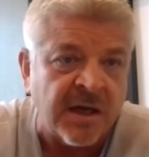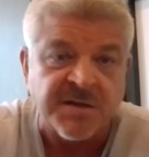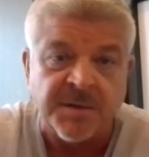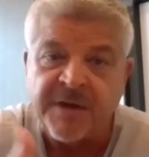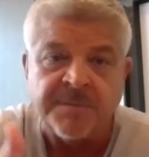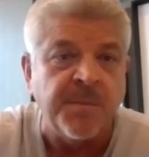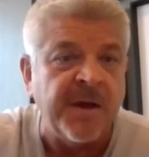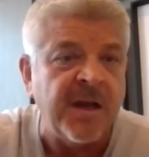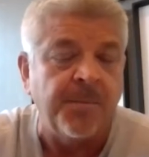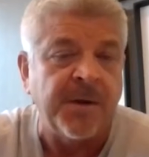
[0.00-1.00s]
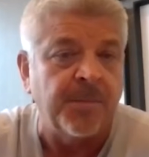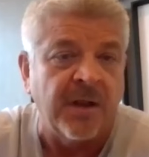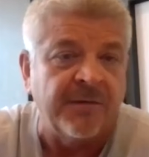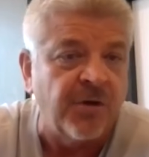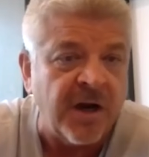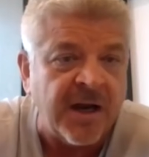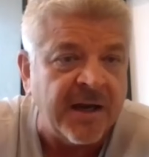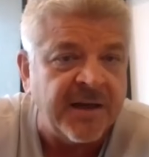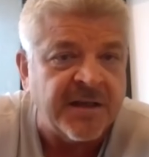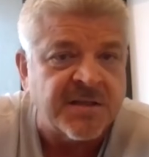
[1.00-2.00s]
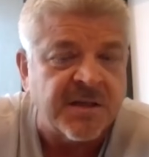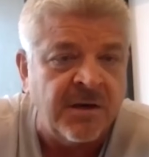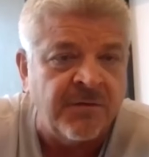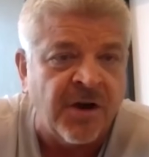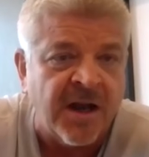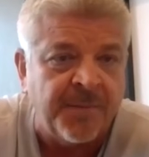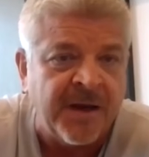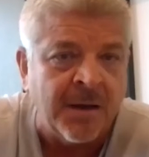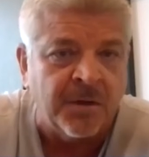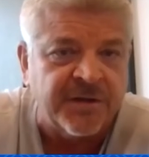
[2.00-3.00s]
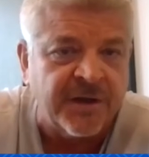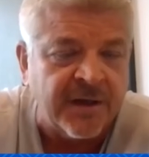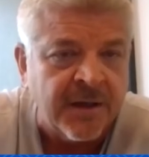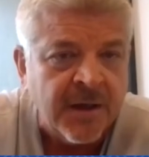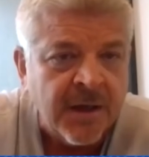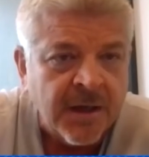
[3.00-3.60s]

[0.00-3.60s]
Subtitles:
Sometimes media people have great ideas. You've got to be able to